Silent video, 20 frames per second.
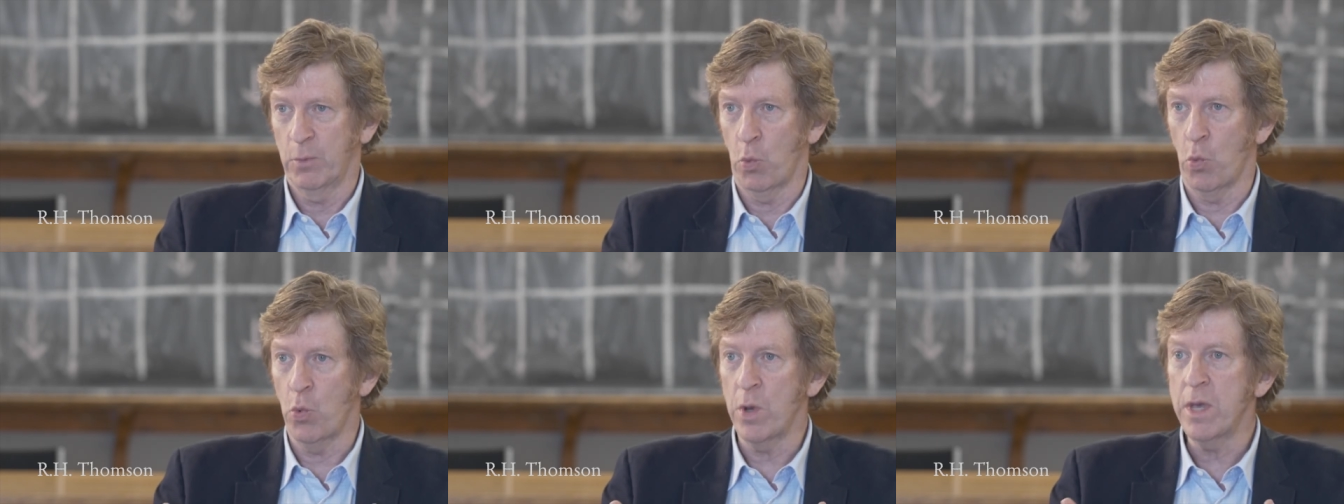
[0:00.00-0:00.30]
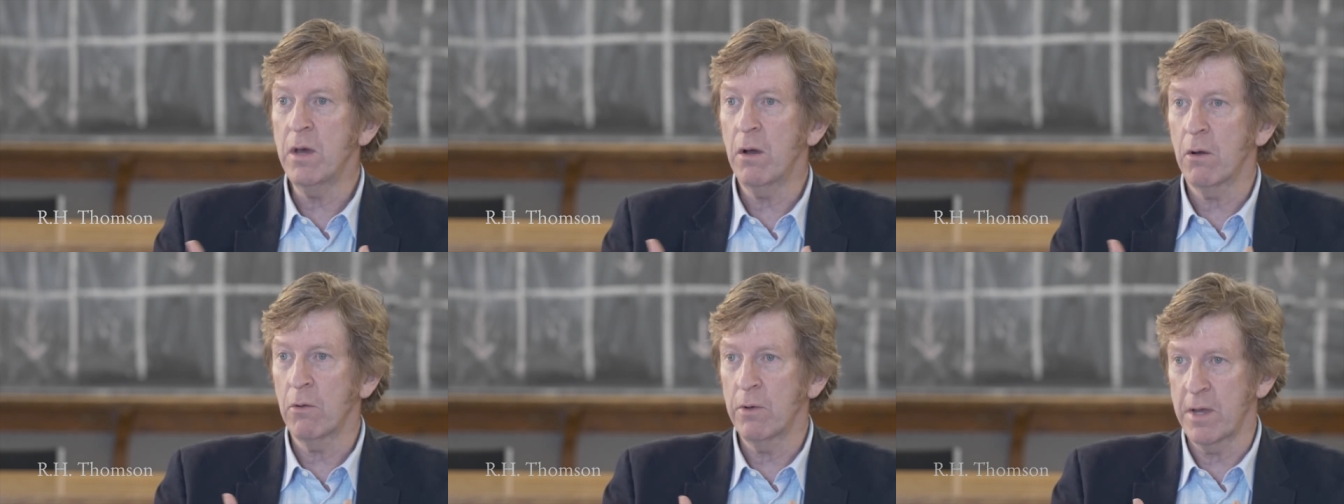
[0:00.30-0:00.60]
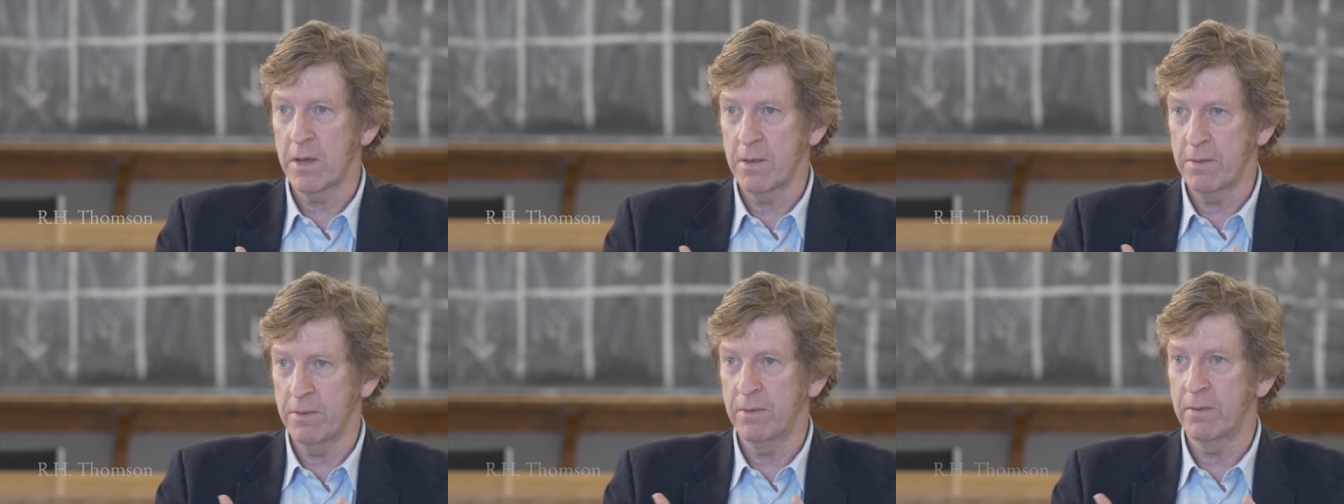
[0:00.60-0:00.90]
We are
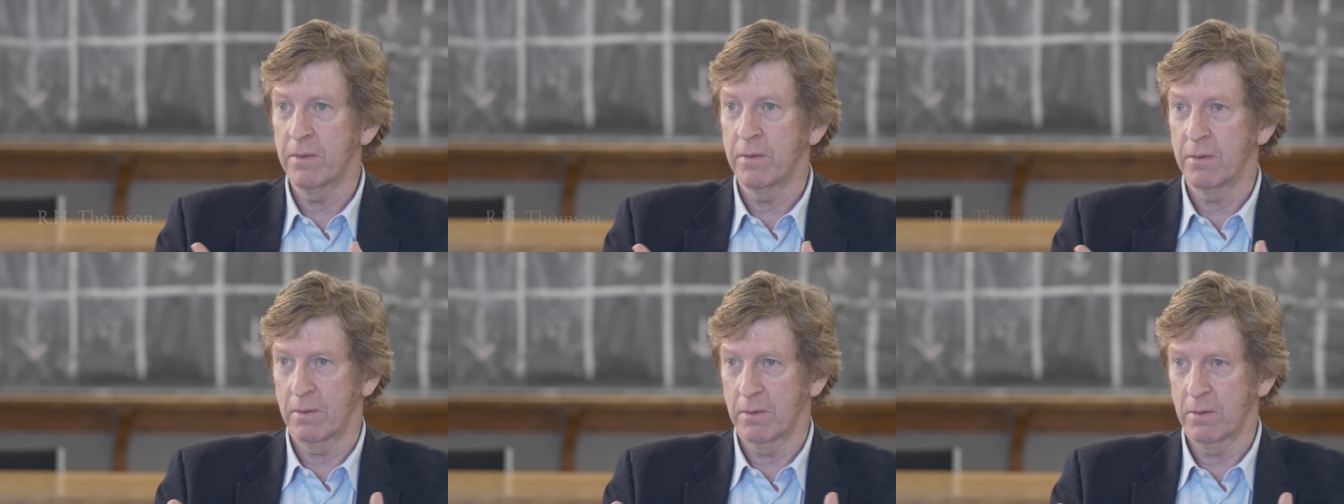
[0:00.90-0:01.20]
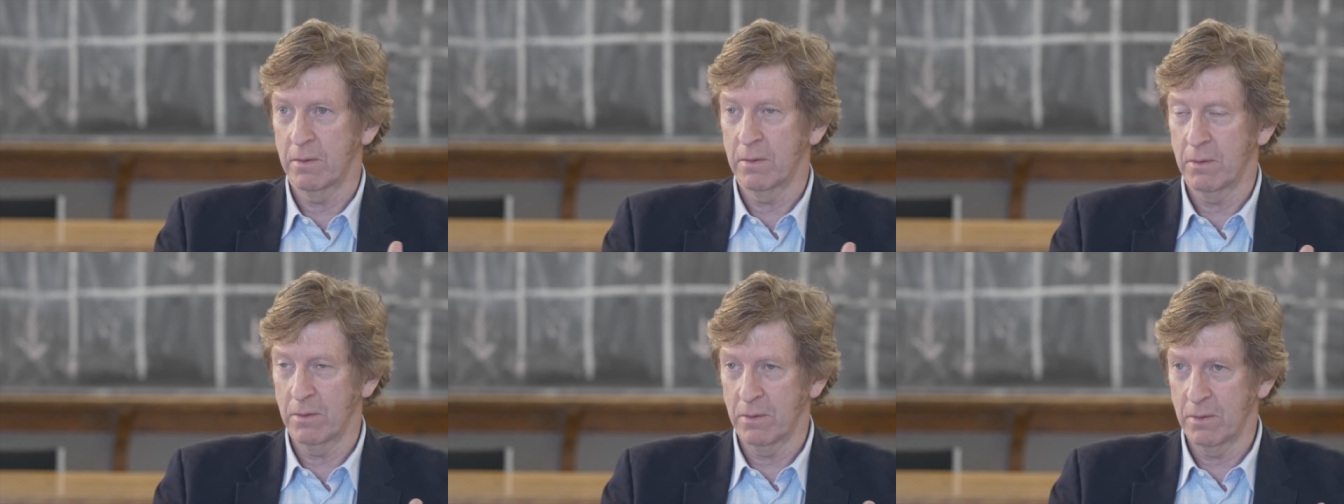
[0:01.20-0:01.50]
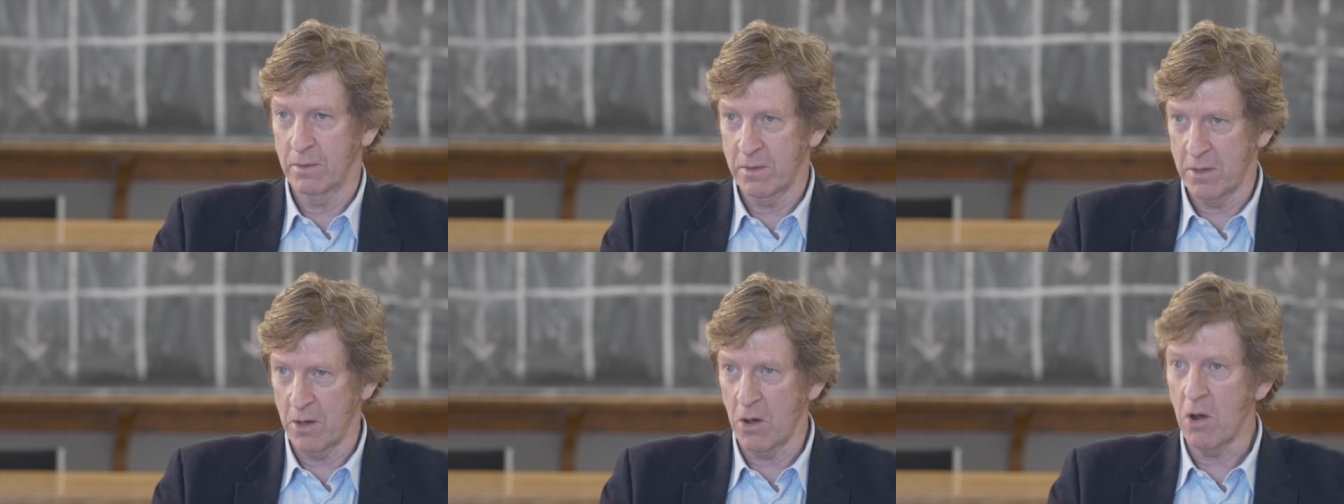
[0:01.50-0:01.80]
in
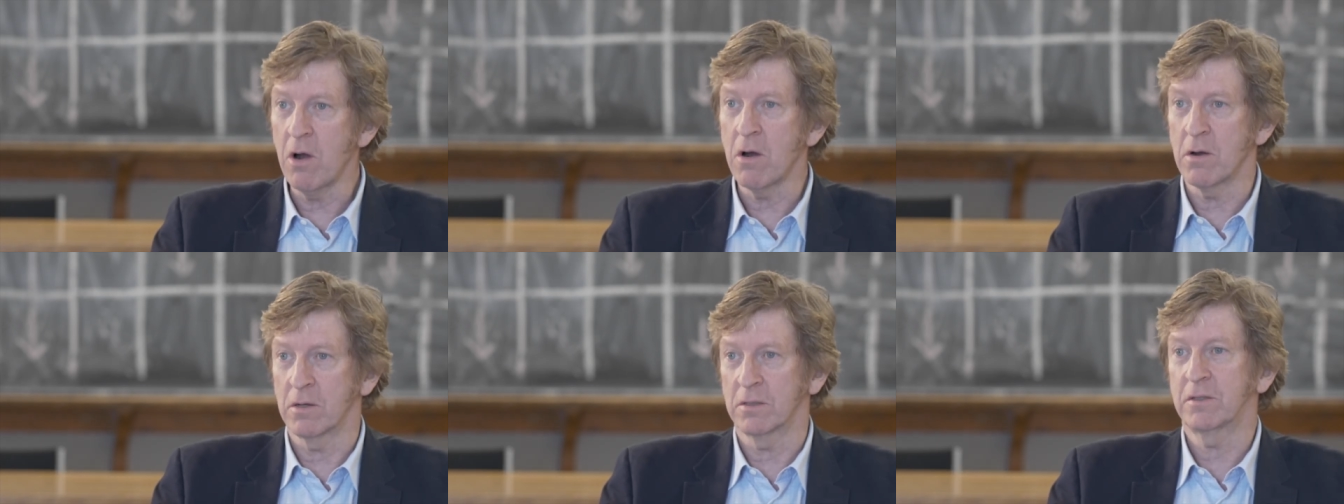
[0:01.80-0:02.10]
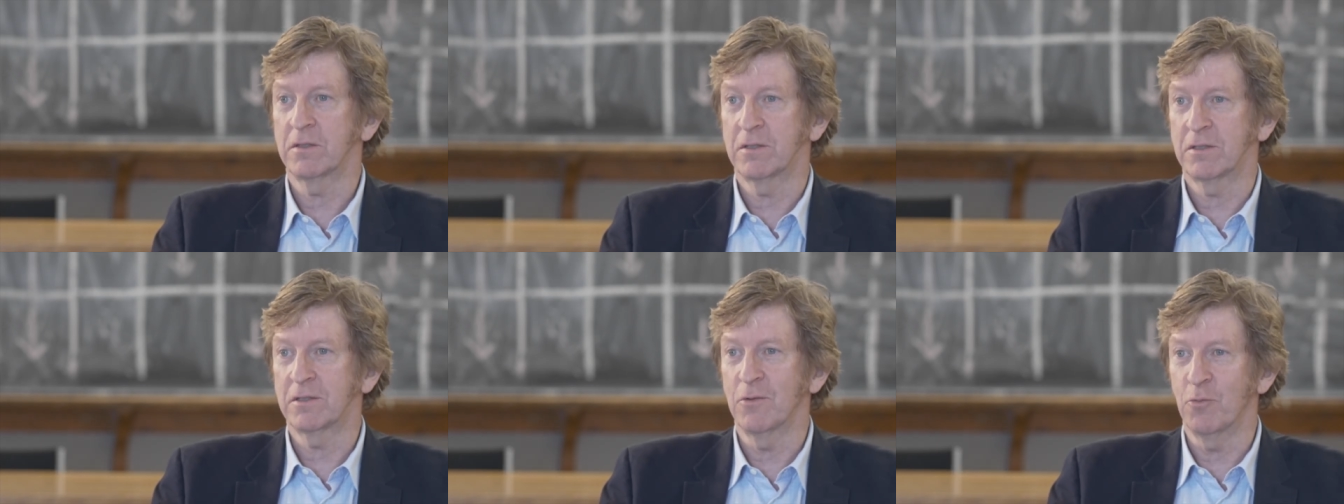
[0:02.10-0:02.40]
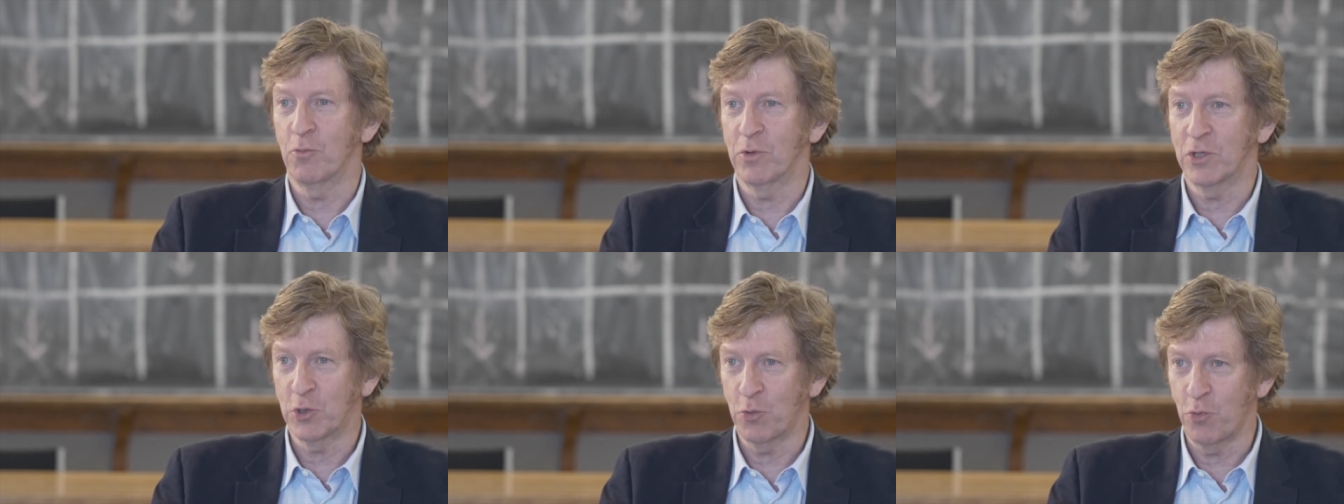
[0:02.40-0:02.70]
the arts
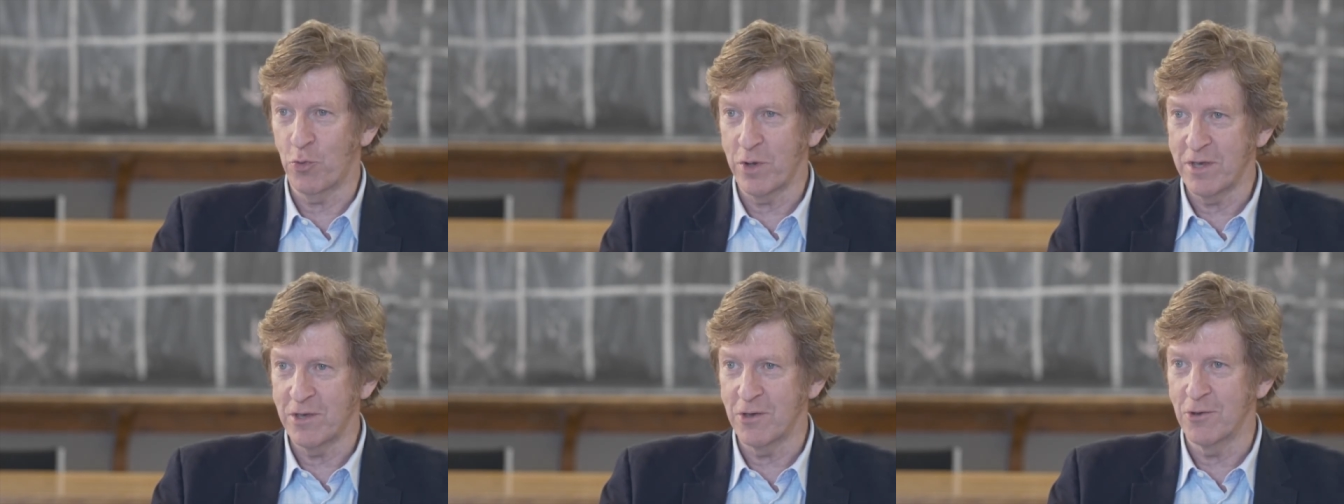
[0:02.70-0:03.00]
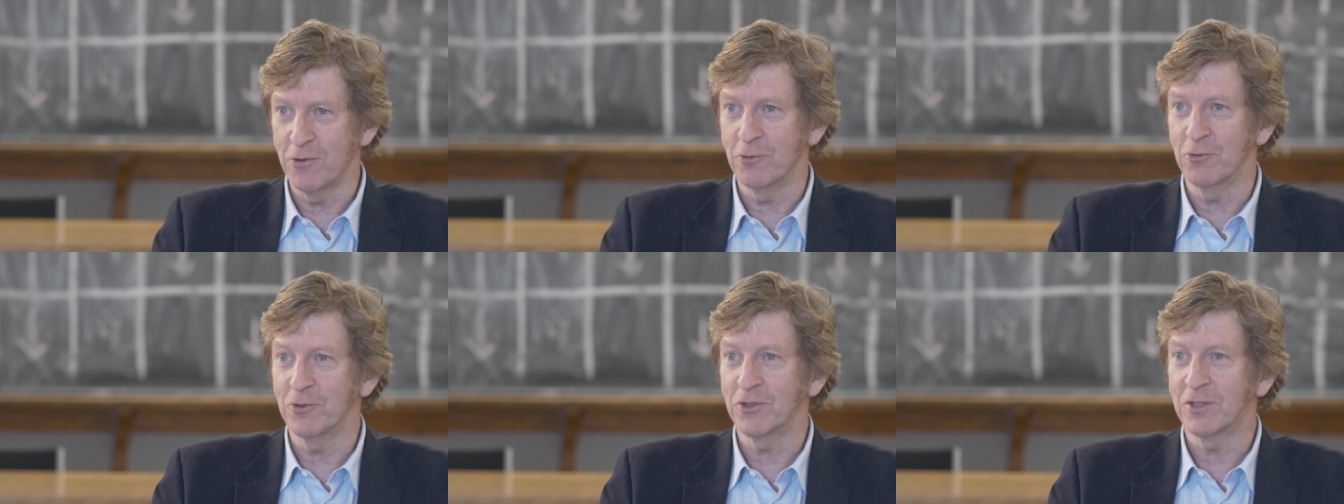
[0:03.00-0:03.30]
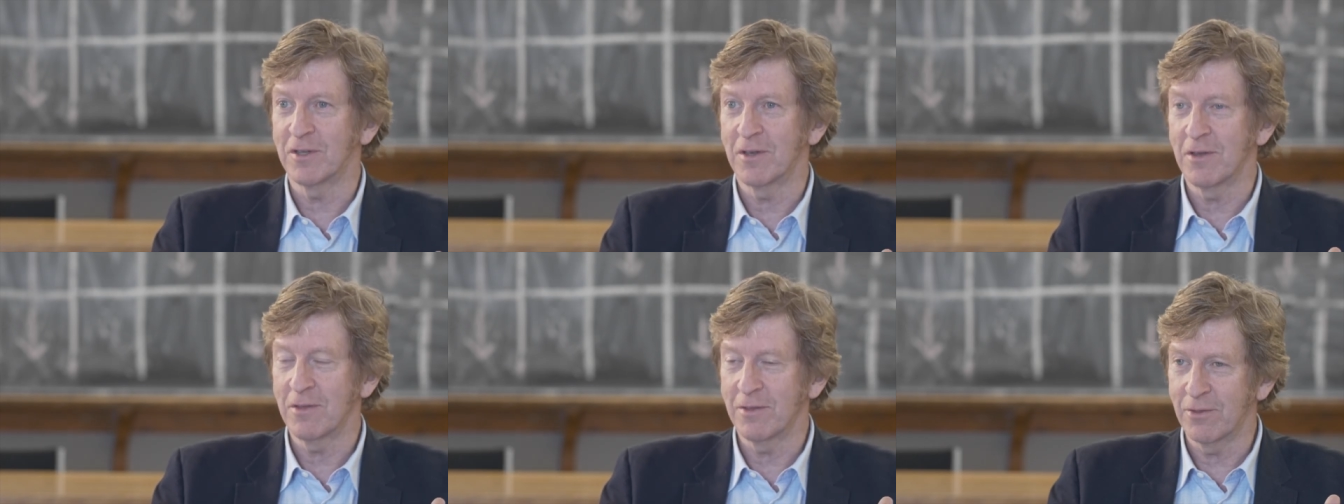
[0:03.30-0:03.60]
in which we
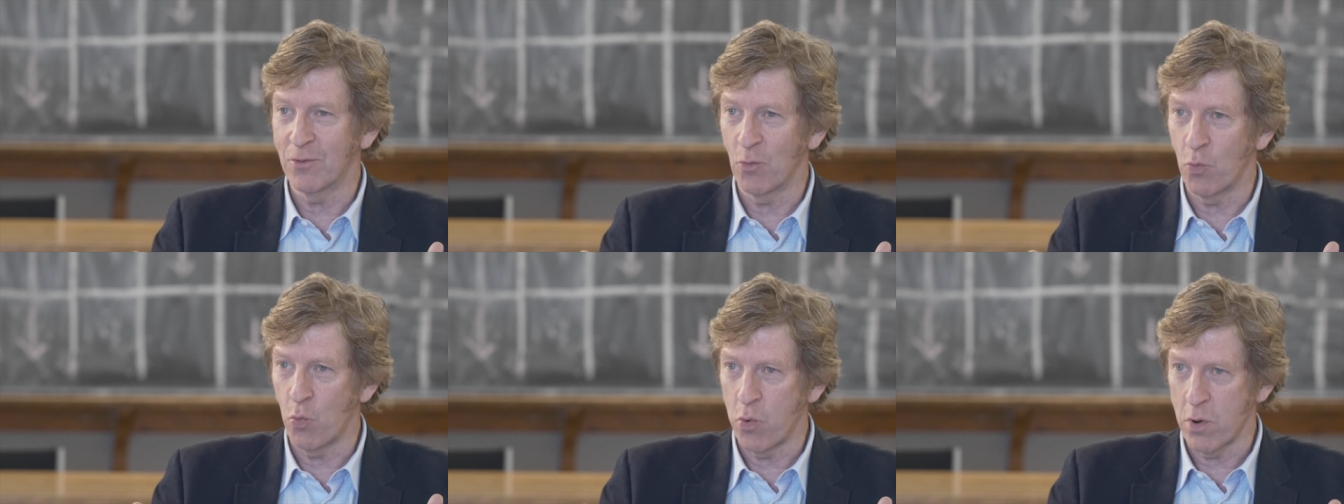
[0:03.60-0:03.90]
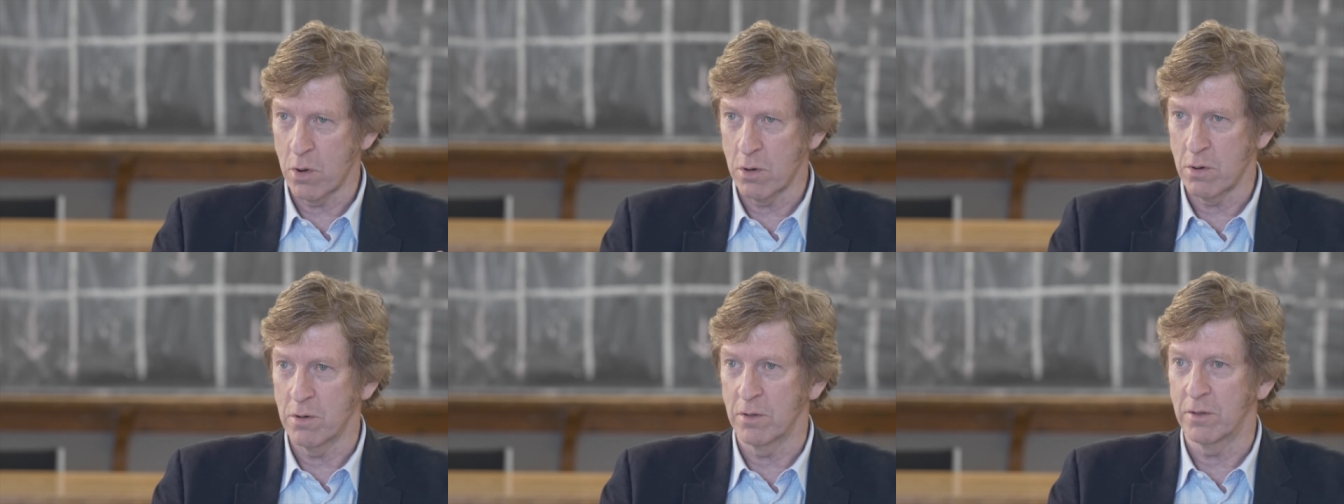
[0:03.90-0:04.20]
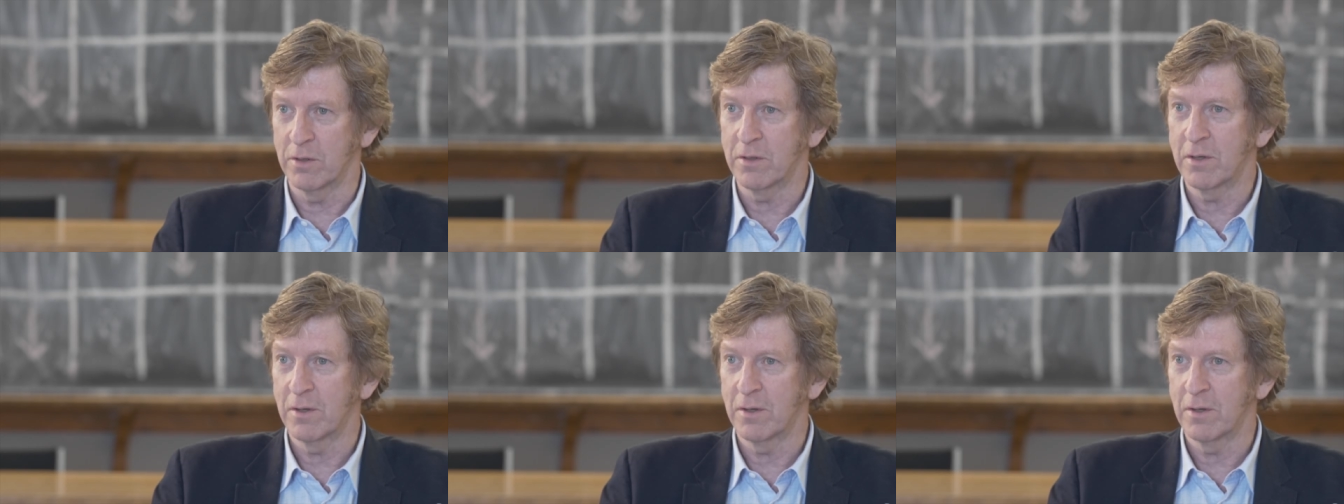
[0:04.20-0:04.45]
use the Word.